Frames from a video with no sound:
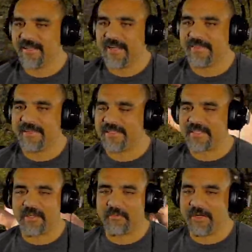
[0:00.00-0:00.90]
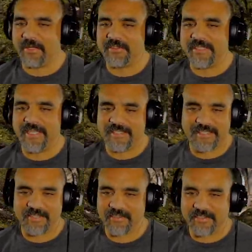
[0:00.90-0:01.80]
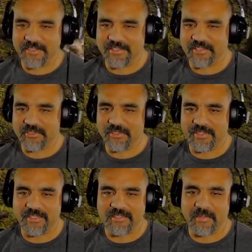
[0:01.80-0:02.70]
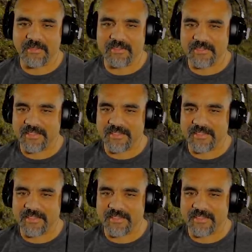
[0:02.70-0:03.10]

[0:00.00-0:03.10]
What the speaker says: I think it's going to run dead center into this tree. That's what it looks